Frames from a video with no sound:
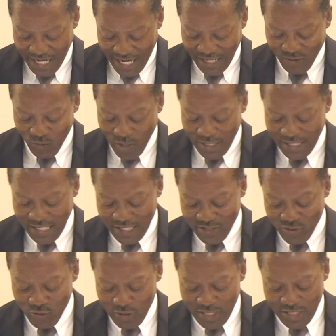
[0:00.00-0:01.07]
And what
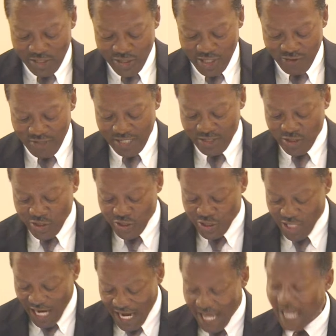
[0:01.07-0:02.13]
these youth and children
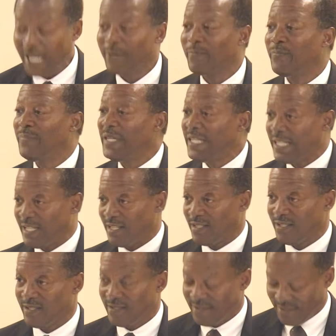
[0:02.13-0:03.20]
shall be
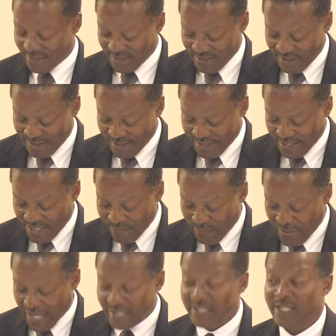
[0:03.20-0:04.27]

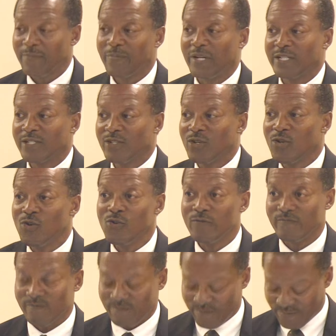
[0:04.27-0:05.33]
depends upon the
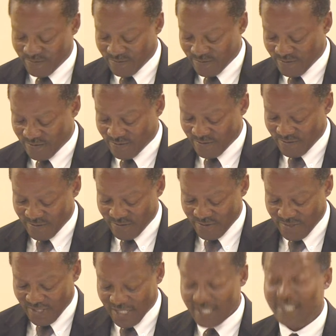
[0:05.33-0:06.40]
home.
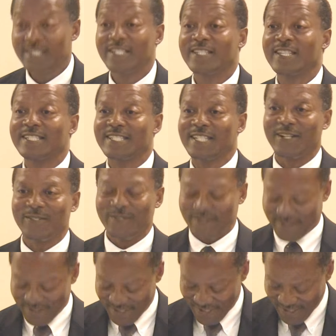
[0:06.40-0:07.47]
Listen to this now.
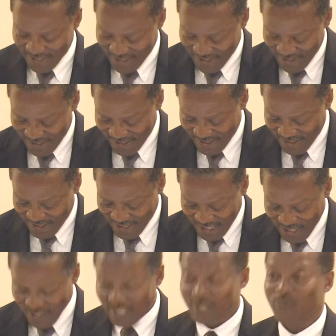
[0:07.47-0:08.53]

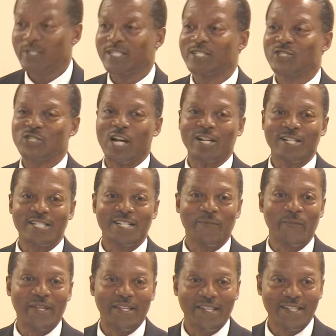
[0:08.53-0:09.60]
This, this was a shocker to
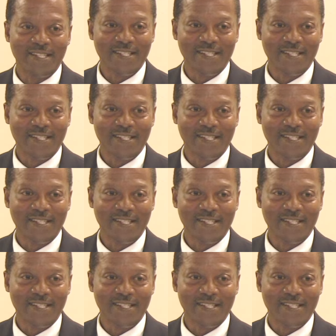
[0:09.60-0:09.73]
me.